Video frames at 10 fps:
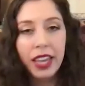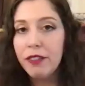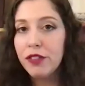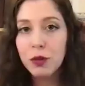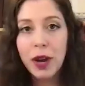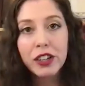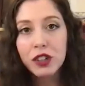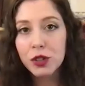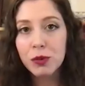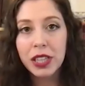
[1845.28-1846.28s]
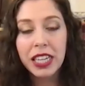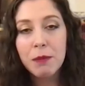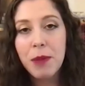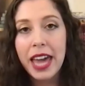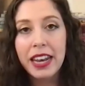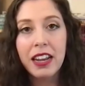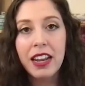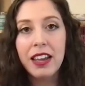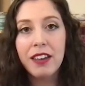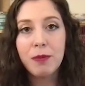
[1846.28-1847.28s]
if director is really
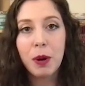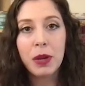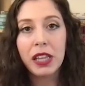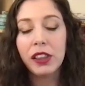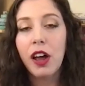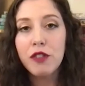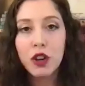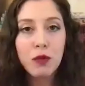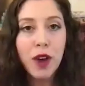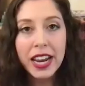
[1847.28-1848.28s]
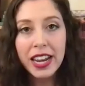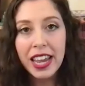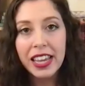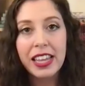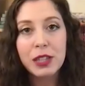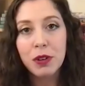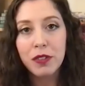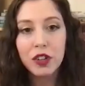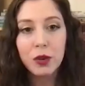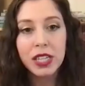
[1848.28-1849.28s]
competitive, but we love your writing and that's one
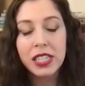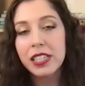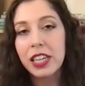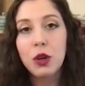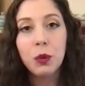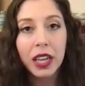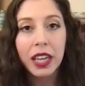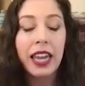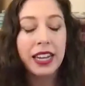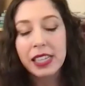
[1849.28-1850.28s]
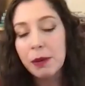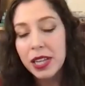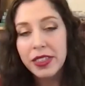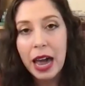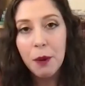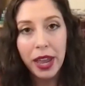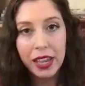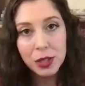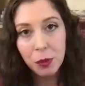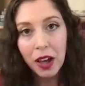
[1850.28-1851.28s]
of your choices, like, you could get accepted that
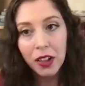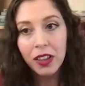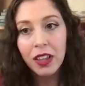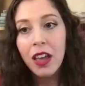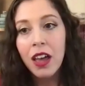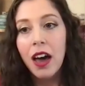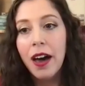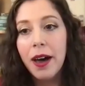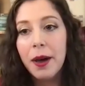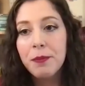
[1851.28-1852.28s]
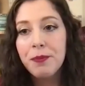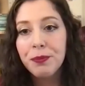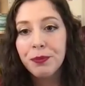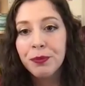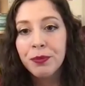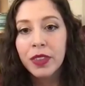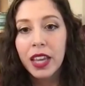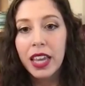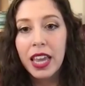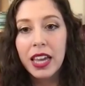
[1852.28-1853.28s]
way as well.
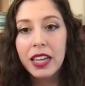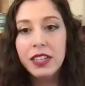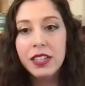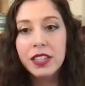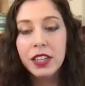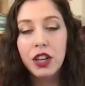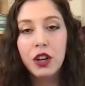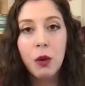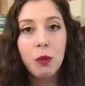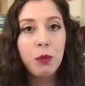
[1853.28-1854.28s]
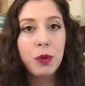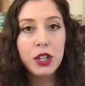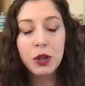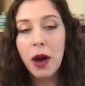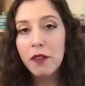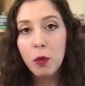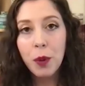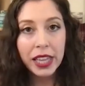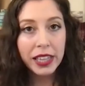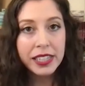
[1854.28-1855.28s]
And, you know, we do have a
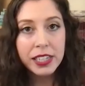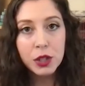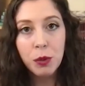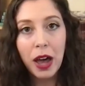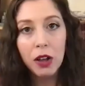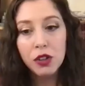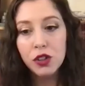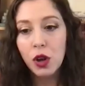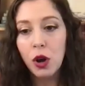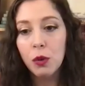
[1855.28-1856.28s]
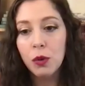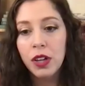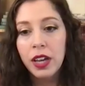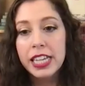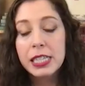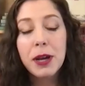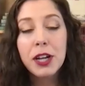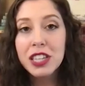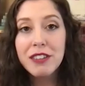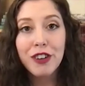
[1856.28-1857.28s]
wait list as well. So
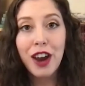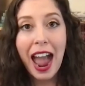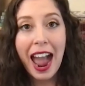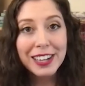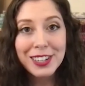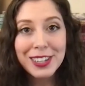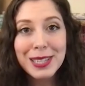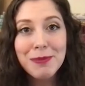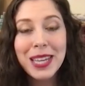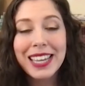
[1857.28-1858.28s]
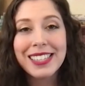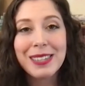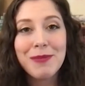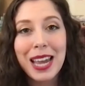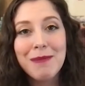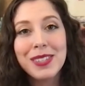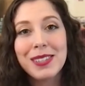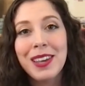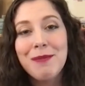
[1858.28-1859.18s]
especially for actors, because sometimes